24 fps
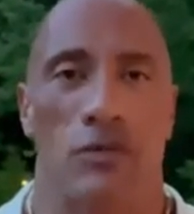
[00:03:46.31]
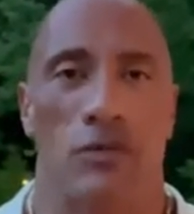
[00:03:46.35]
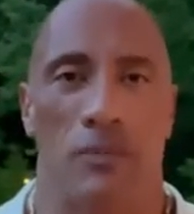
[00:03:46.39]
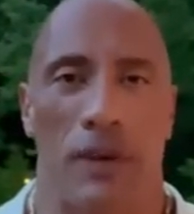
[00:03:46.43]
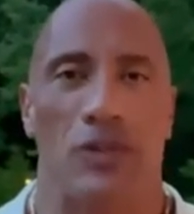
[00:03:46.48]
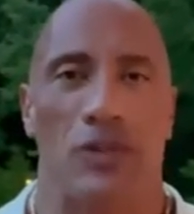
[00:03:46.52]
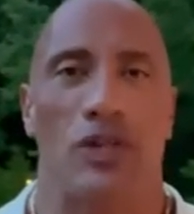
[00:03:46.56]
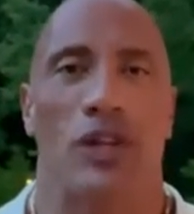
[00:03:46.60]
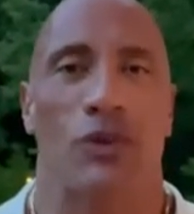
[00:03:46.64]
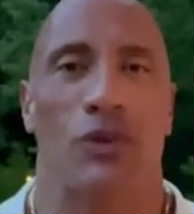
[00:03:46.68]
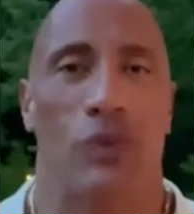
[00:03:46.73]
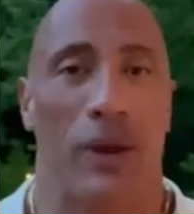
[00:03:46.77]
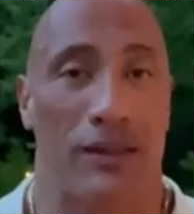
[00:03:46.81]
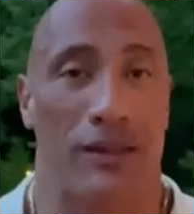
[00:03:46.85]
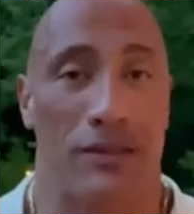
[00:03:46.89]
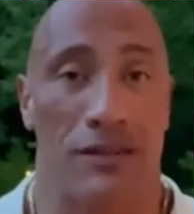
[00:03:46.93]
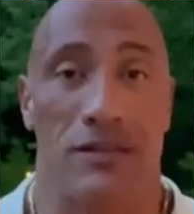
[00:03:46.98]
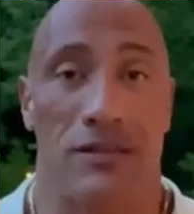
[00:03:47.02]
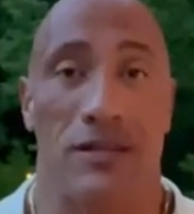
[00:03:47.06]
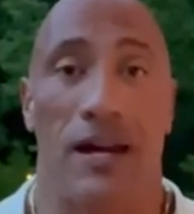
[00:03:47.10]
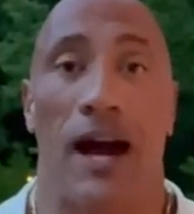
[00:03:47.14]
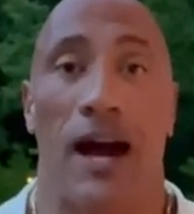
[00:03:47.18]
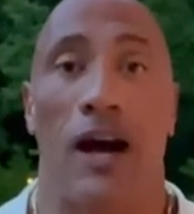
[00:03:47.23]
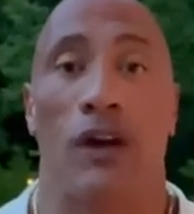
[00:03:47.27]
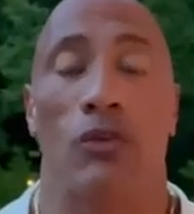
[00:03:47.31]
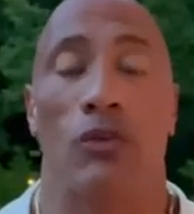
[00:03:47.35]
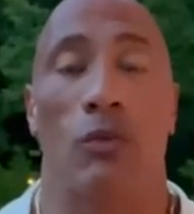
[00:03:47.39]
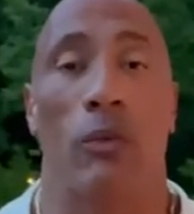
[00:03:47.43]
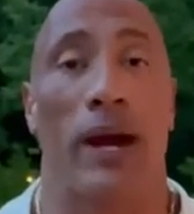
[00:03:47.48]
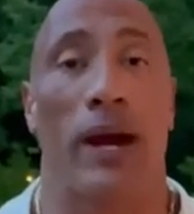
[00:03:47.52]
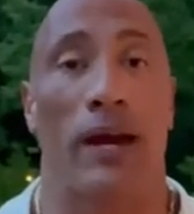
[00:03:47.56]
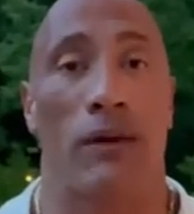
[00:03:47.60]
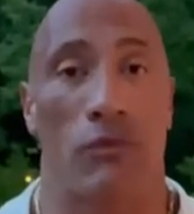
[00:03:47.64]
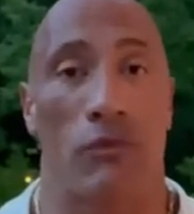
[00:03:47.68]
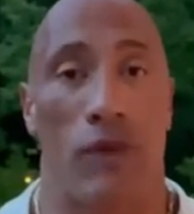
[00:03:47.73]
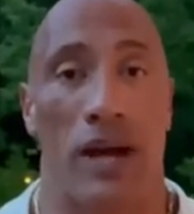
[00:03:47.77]
especially throughout the South
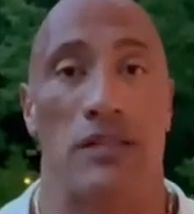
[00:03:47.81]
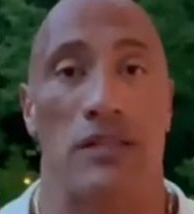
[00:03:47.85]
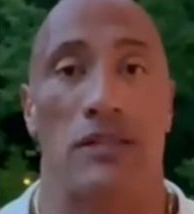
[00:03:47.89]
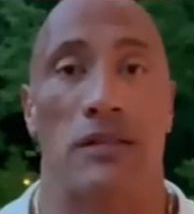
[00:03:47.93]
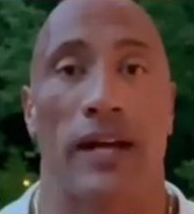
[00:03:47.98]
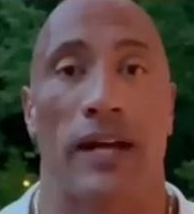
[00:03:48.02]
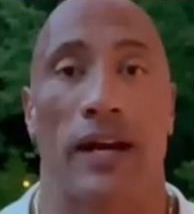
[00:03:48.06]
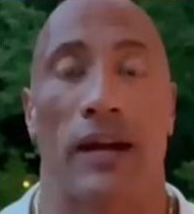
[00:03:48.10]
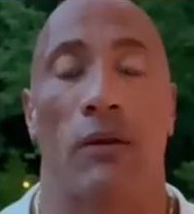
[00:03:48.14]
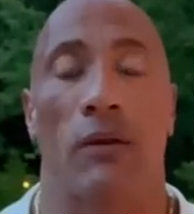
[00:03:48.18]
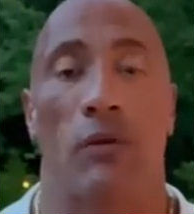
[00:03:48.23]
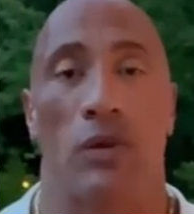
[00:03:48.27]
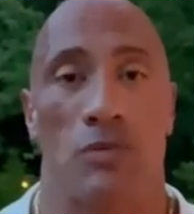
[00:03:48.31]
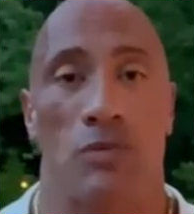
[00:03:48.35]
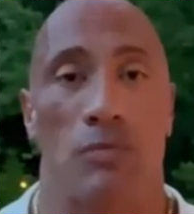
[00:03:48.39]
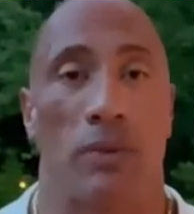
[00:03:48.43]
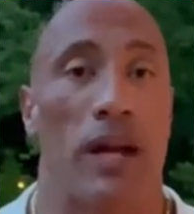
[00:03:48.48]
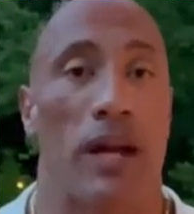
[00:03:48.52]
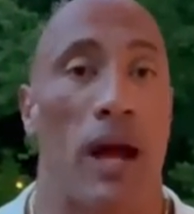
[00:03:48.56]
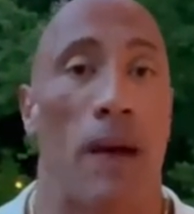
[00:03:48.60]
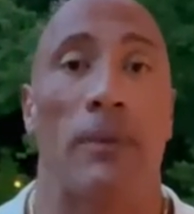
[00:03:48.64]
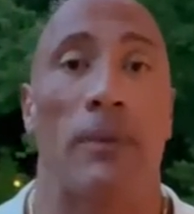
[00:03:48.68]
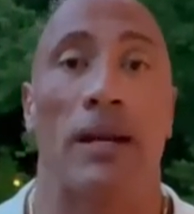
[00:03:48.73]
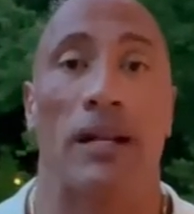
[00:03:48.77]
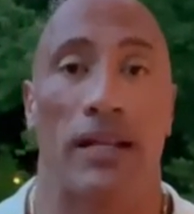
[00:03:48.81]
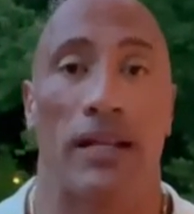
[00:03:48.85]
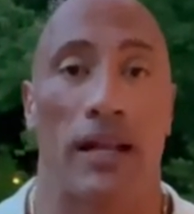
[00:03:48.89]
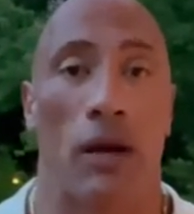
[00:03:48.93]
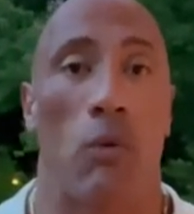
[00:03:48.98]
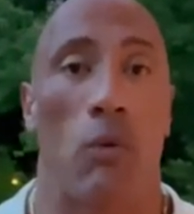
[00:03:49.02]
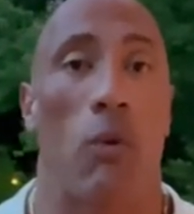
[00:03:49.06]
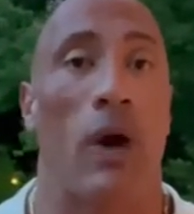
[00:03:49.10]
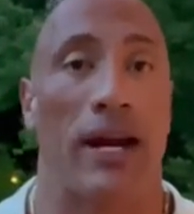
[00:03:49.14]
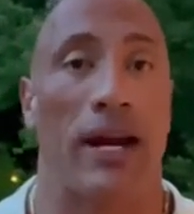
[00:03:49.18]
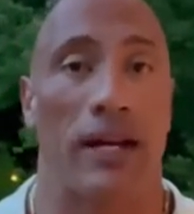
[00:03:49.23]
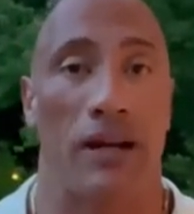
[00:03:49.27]
when wrestling was predominantly
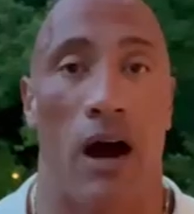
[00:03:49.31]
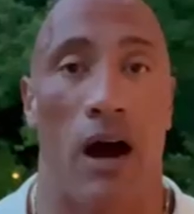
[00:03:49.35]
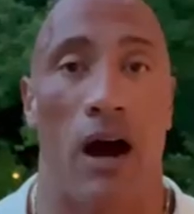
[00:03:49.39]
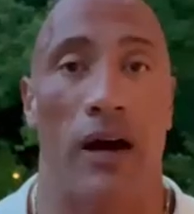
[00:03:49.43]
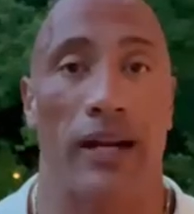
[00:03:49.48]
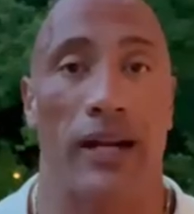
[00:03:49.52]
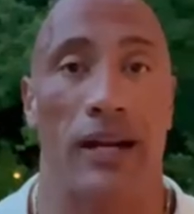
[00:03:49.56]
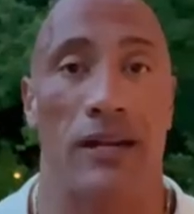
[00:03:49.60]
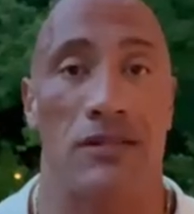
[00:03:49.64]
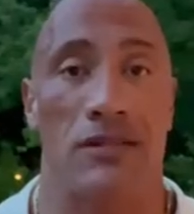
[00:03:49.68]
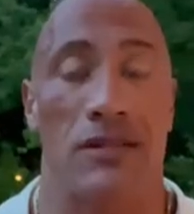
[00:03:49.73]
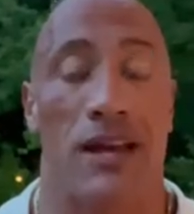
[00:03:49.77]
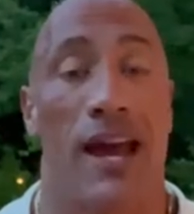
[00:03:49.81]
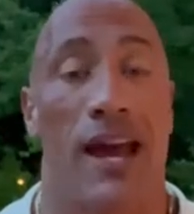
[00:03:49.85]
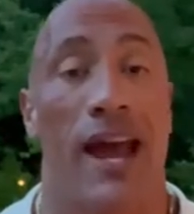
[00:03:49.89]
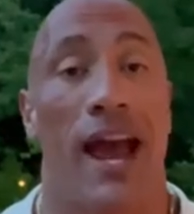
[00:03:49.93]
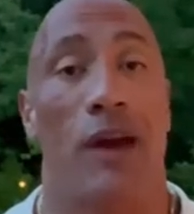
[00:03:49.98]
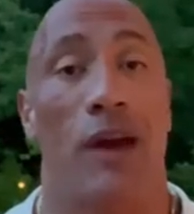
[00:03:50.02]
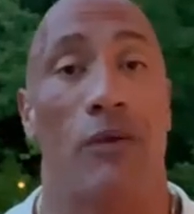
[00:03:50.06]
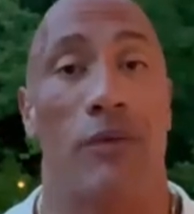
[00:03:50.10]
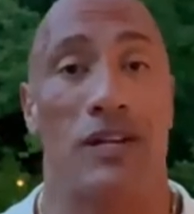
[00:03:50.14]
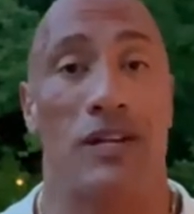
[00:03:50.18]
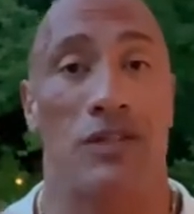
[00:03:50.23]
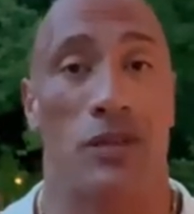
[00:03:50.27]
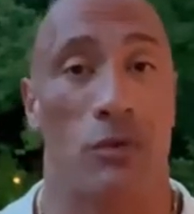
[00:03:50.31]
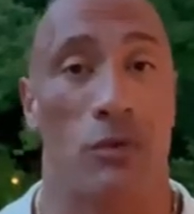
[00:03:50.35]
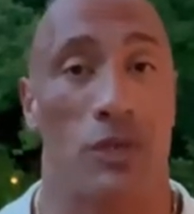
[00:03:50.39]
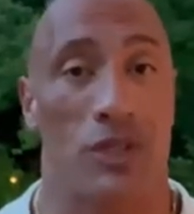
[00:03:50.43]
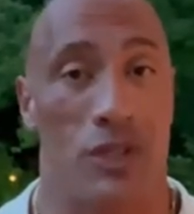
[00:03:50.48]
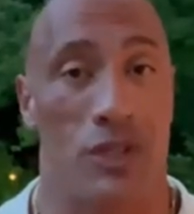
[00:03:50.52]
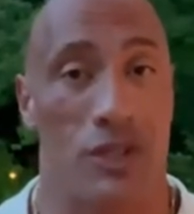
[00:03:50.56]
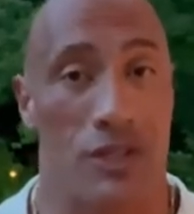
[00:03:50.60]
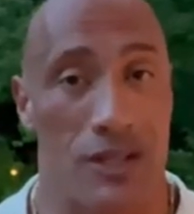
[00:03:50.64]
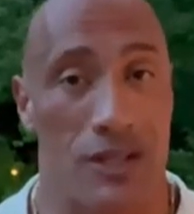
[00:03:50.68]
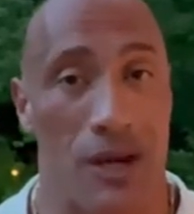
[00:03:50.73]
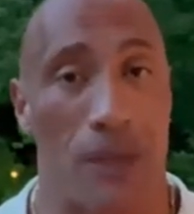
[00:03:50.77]
a white audience and wrestling
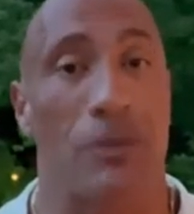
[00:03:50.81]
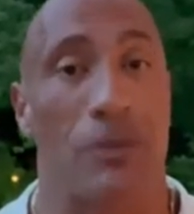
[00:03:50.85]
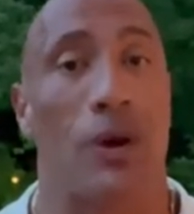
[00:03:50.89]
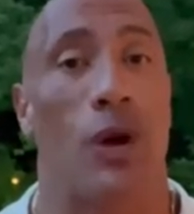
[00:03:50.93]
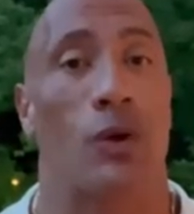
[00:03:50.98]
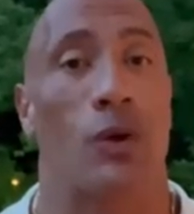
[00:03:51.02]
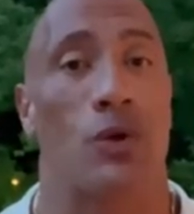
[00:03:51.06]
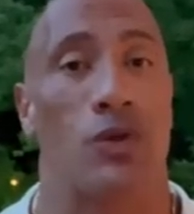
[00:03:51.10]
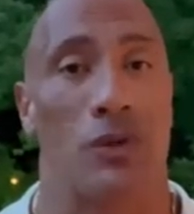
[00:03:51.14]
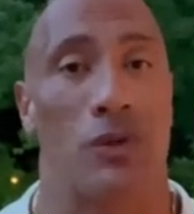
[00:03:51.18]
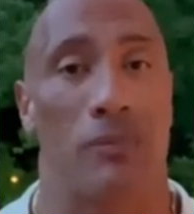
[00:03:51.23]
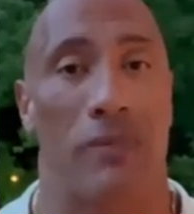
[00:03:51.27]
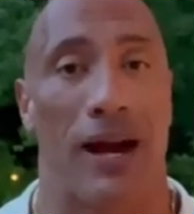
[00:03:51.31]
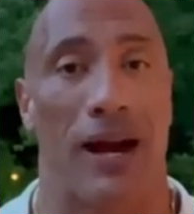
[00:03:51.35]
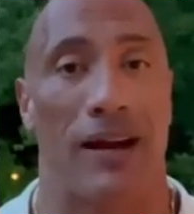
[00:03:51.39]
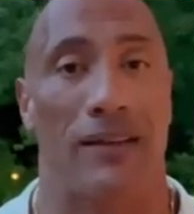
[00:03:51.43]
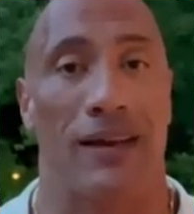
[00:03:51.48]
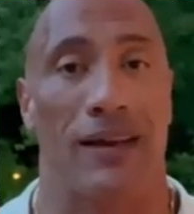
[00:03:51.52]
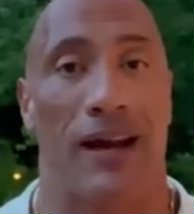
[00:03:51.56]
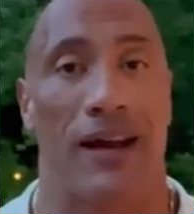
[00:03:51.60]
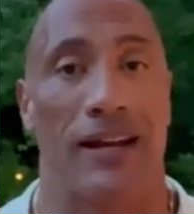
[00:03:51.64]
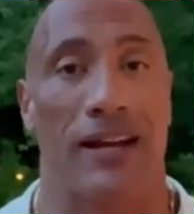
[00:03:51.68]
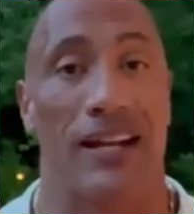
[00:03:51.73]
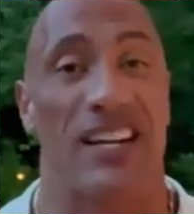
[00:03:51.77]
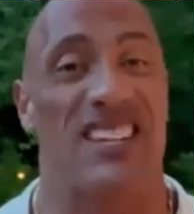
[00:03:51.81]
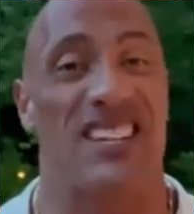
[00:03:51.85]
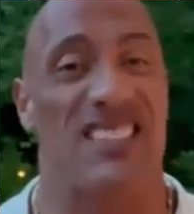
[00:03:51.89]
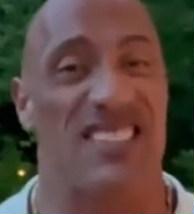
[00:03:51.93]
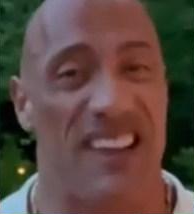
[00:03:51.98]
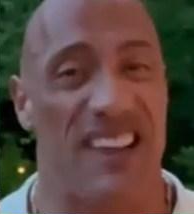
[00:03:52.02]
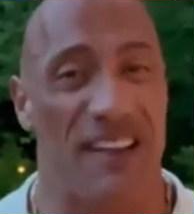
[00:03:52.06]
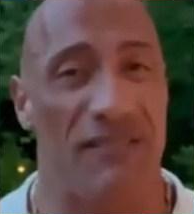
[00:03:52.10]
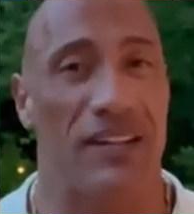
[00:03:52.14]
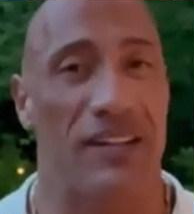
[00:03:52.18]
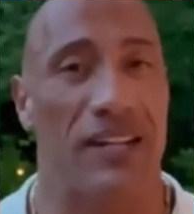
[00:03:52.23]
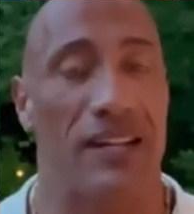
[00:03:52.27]
was a subculture back then in the
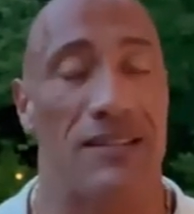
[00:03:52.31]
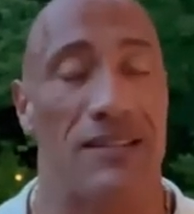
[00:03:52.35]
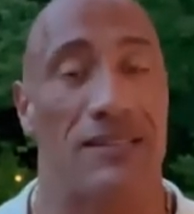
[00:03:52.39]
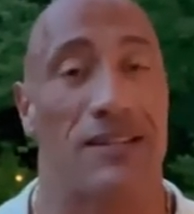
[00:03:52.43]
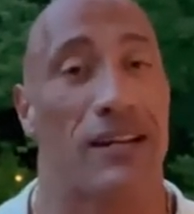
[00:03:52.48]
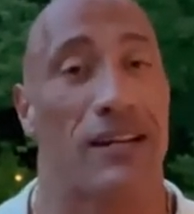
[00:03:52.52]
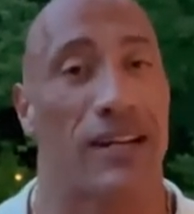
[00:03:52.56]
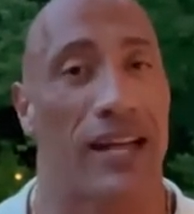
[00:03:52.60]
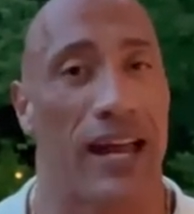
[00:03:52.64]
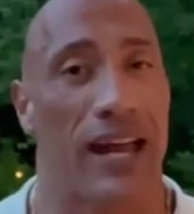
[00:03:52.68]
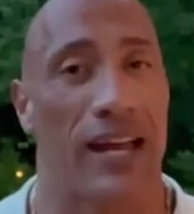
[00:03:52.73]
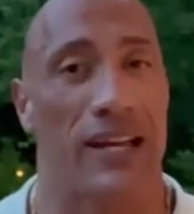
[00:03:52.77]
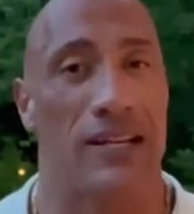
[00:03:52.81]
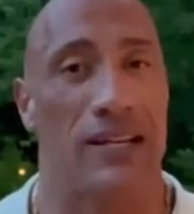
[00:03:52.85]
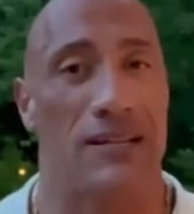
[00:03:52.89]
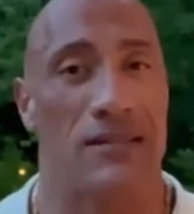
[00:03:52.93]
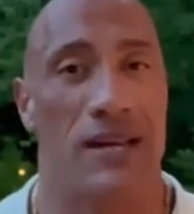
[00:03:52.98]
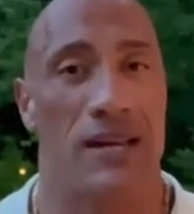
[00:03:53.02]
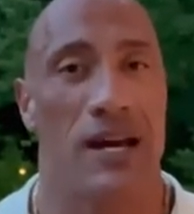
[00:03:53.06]
70s and the 80s.